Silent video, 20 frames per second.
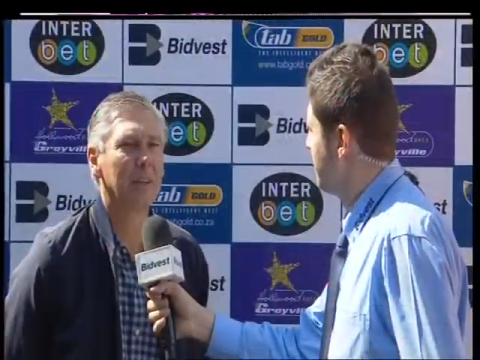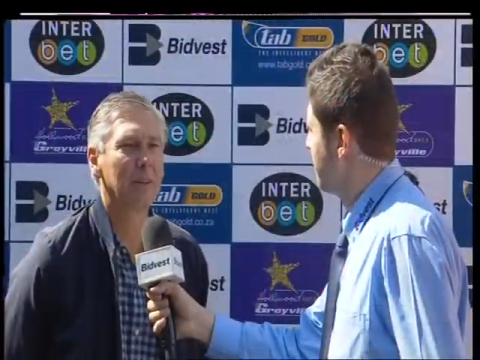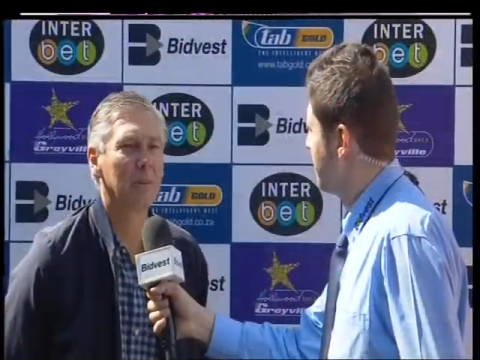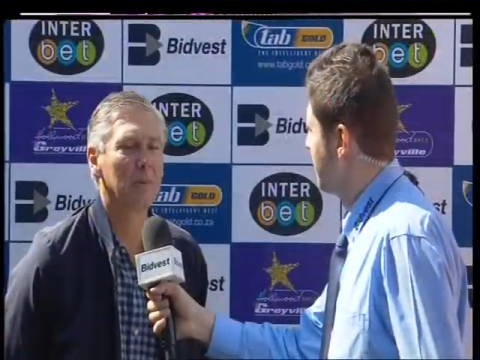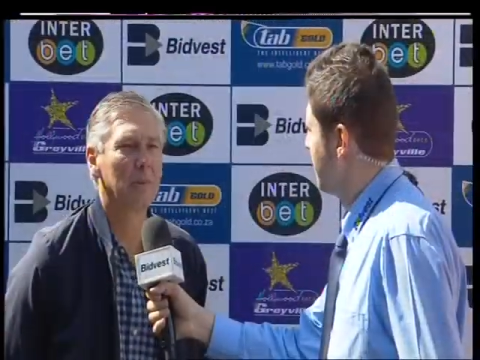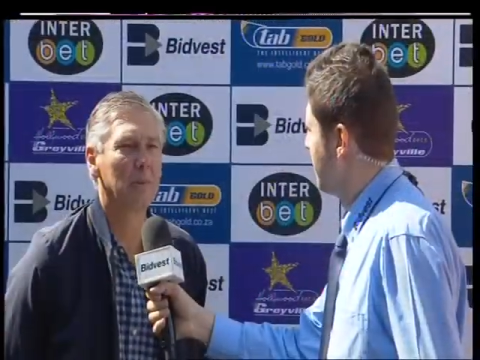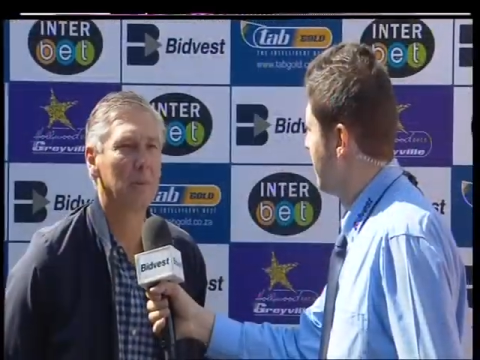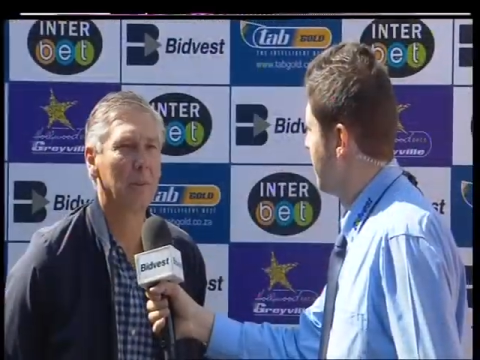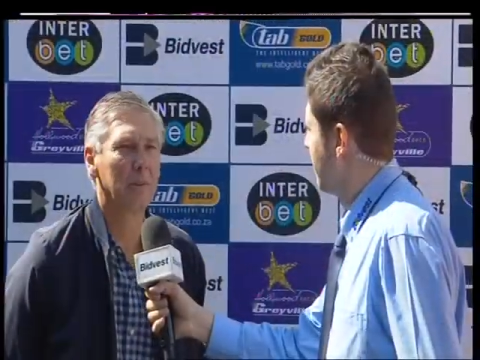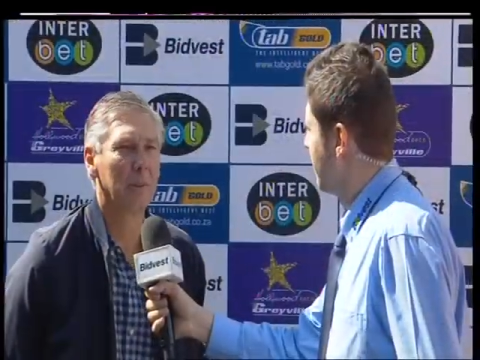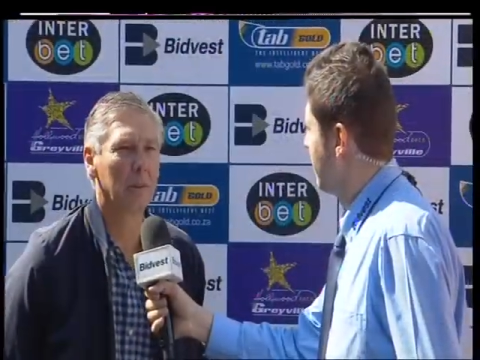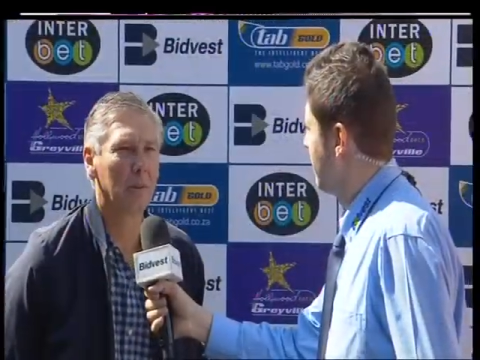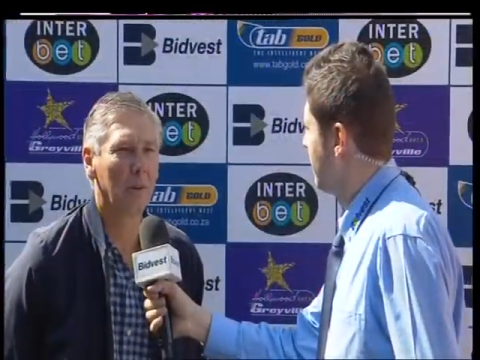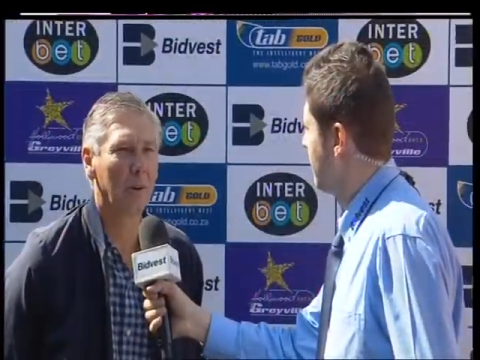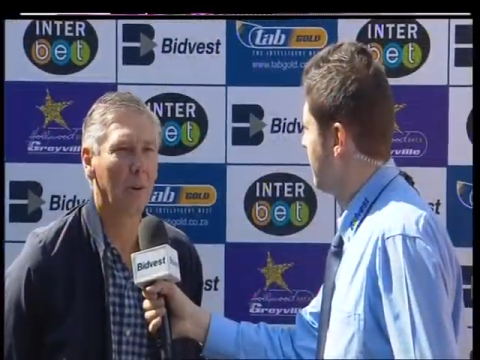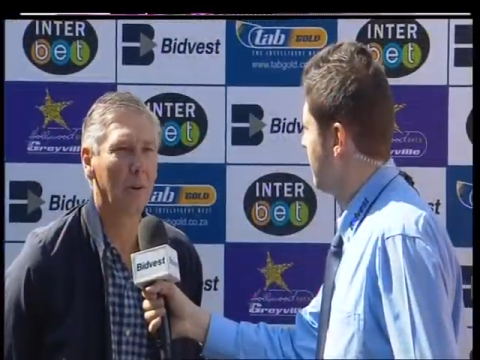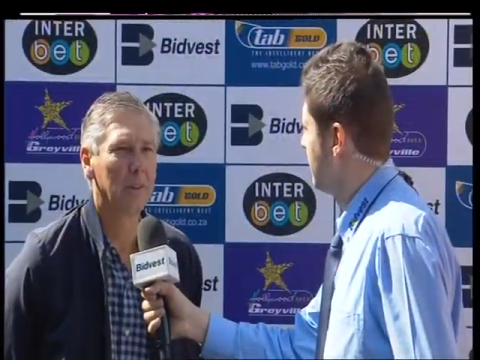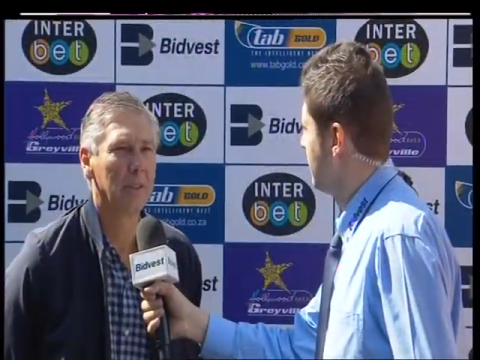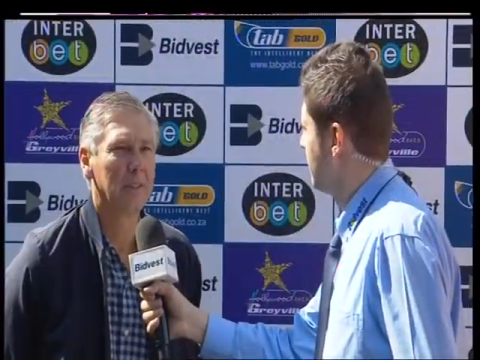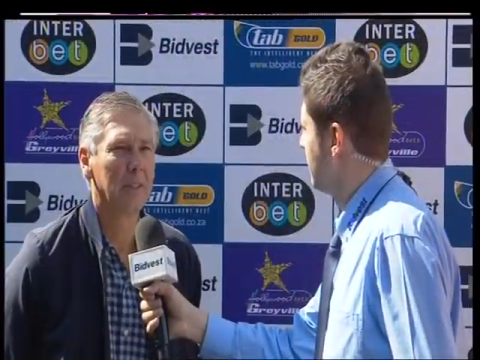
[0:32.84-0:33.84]
that it was on the
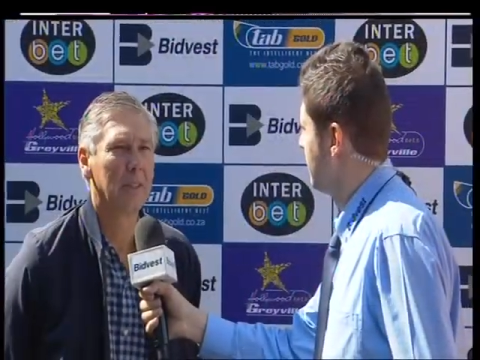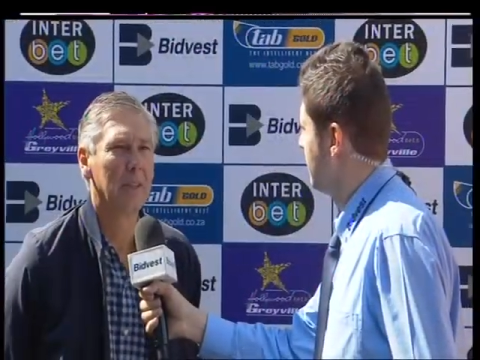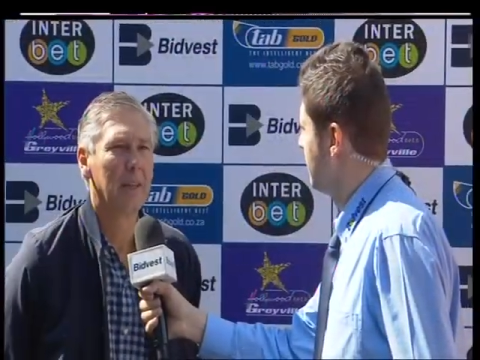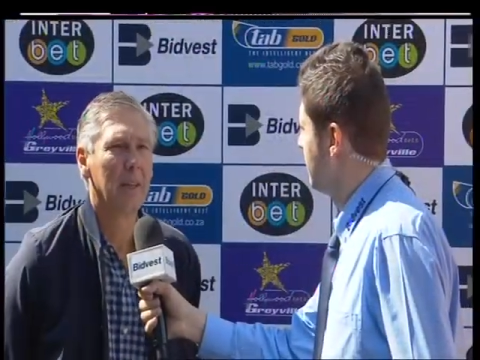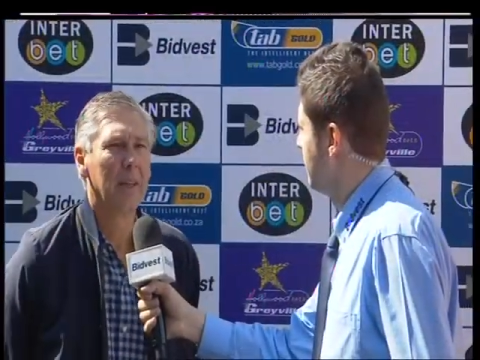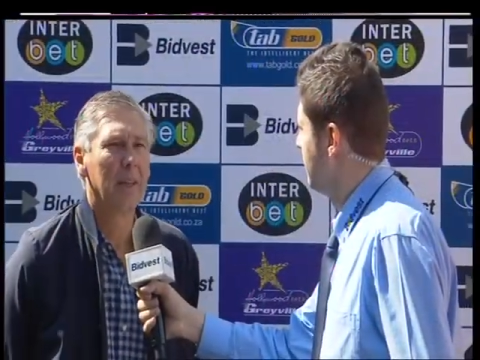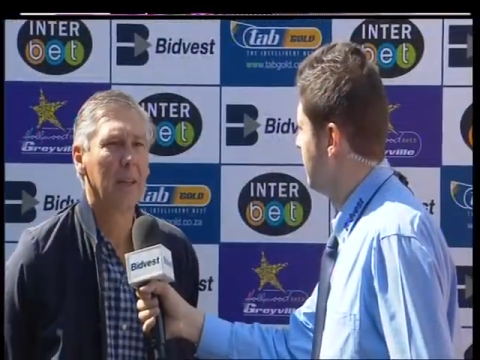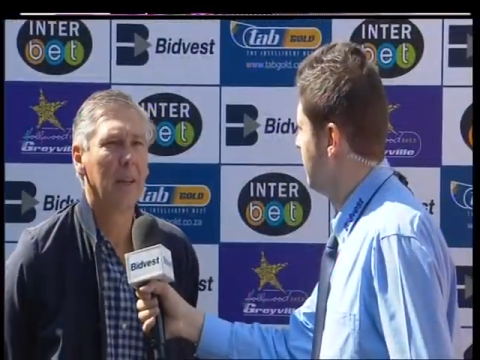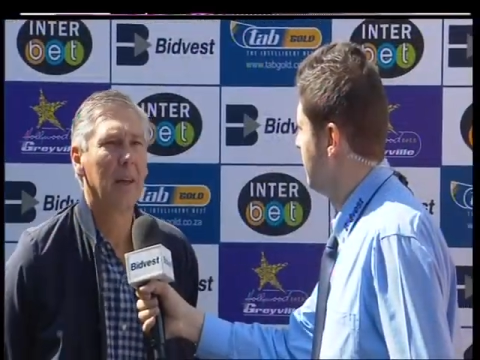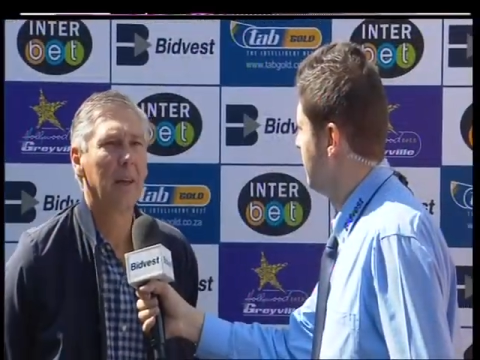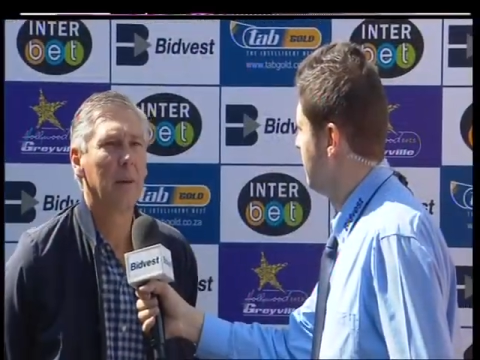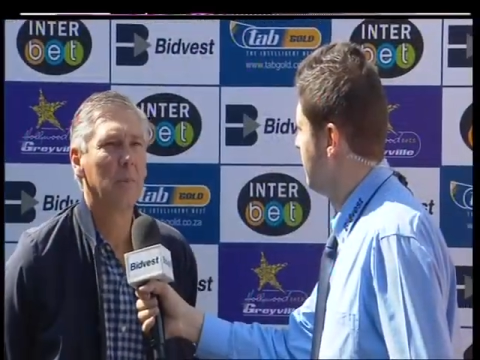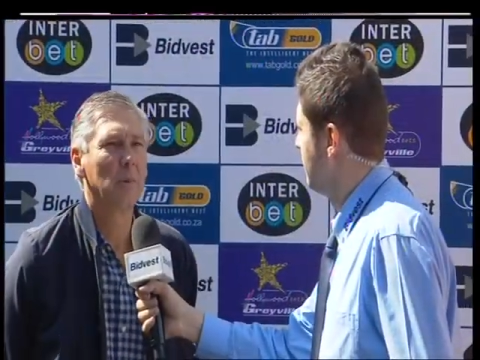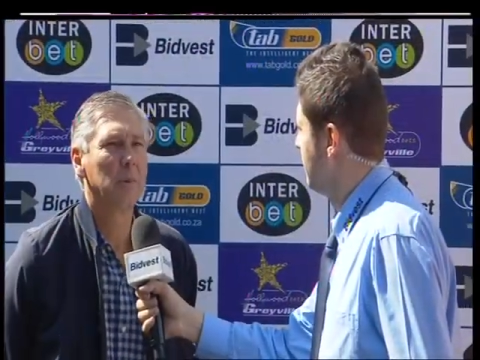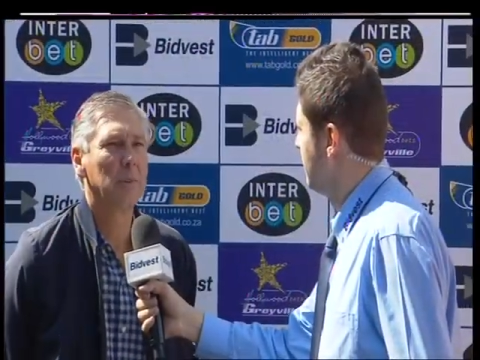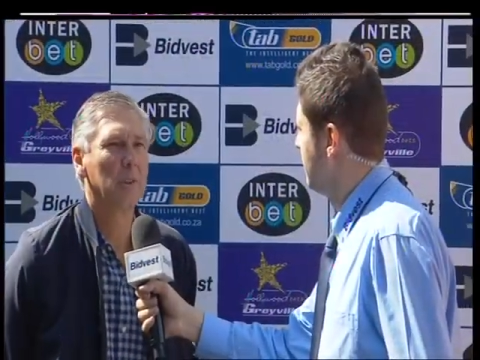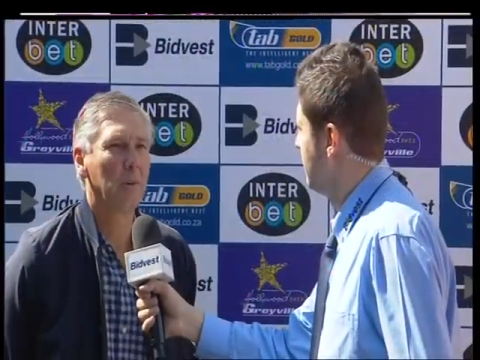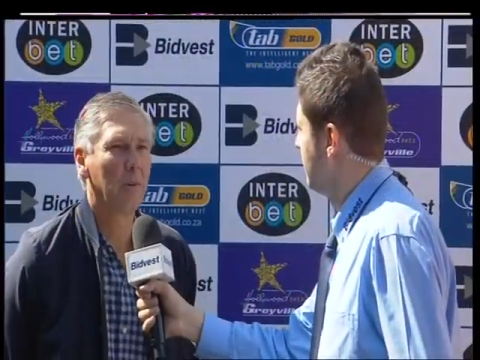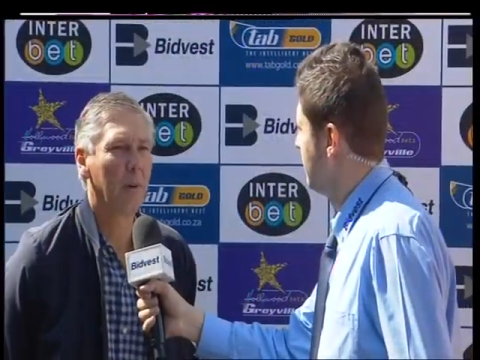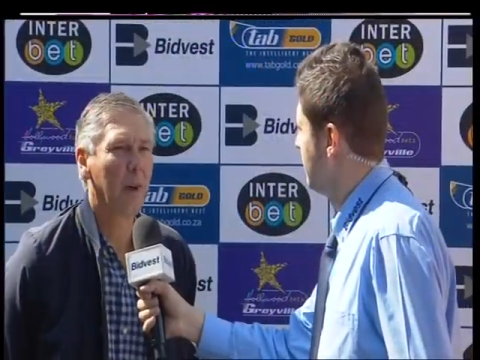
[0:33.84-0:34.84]
grass. It
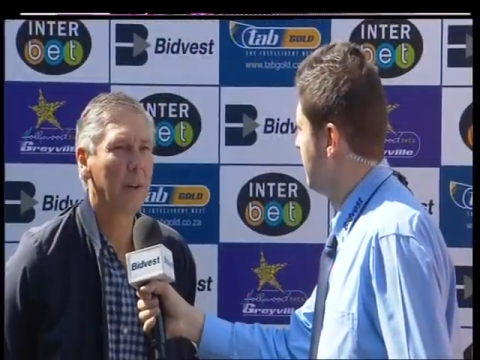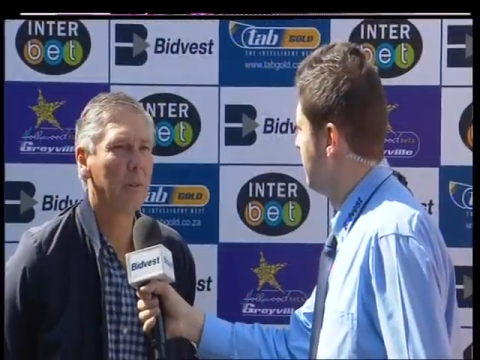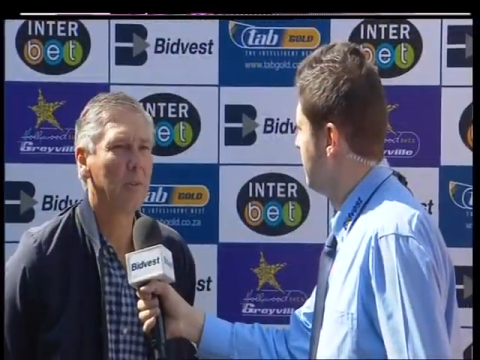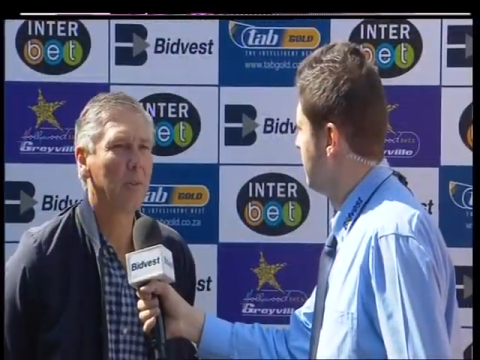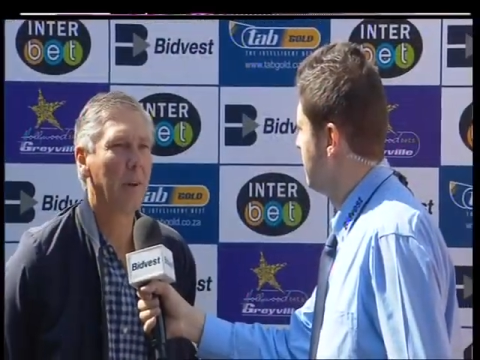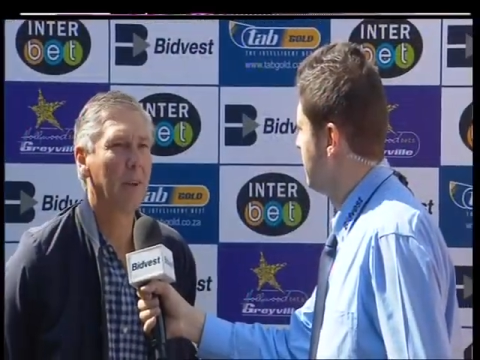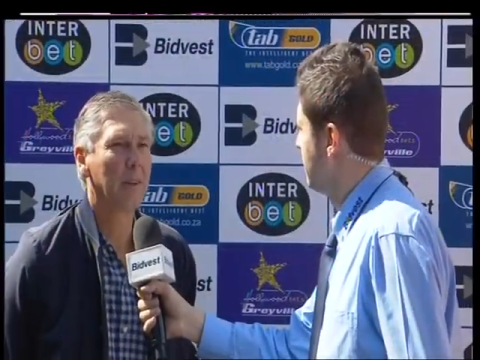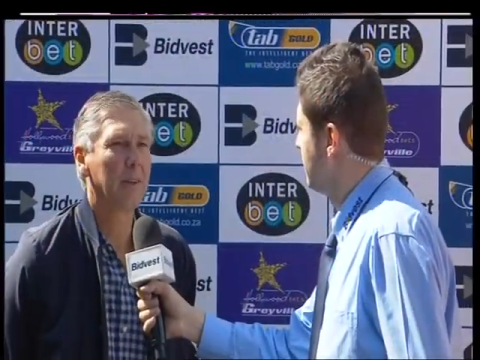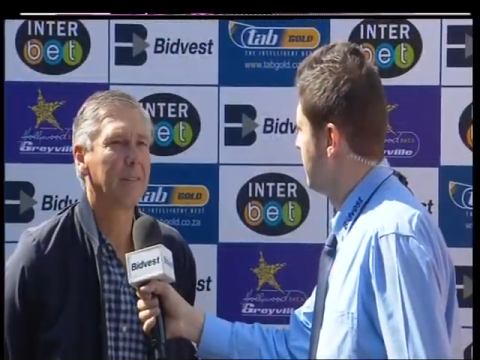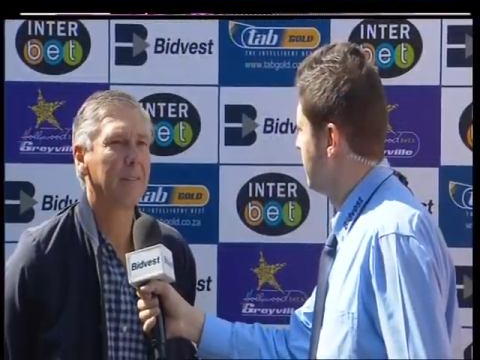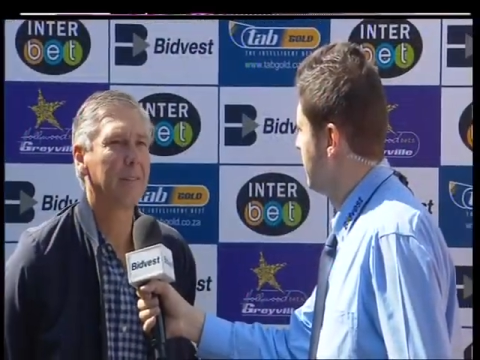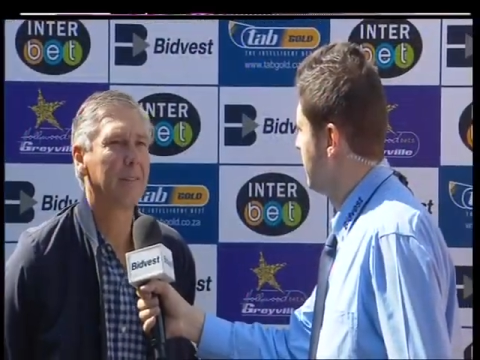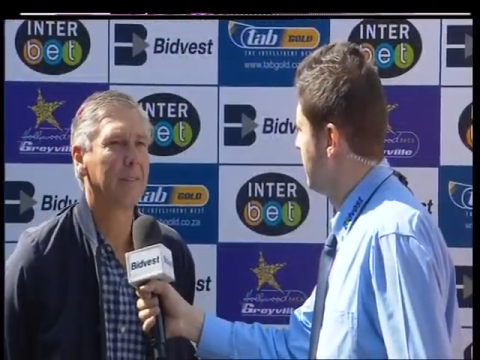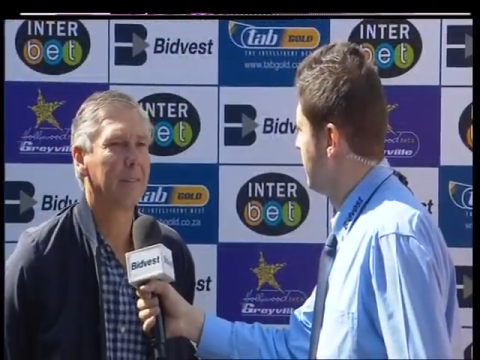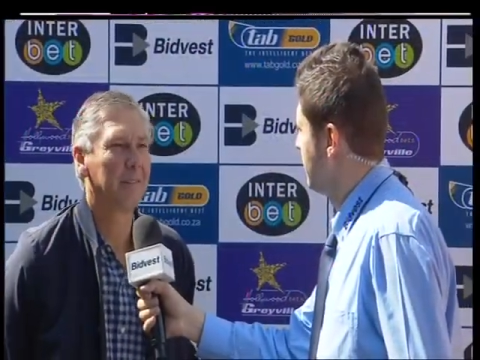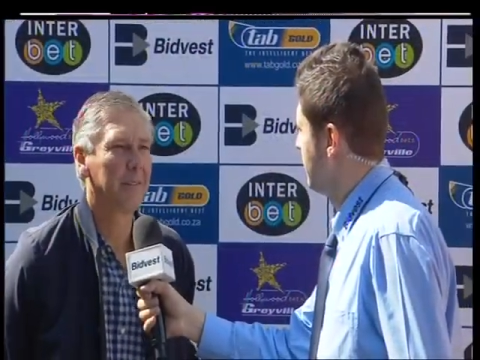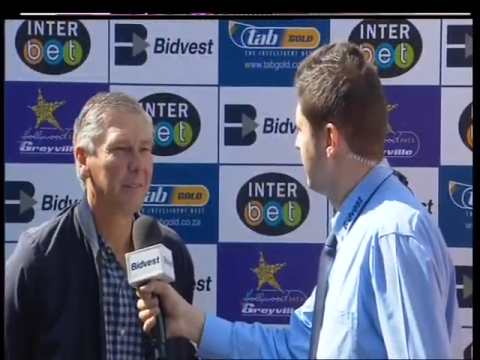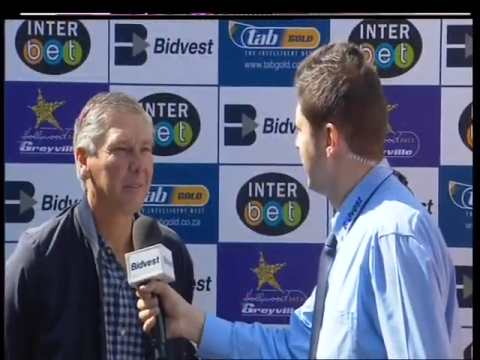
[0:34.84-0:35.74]
was the right race,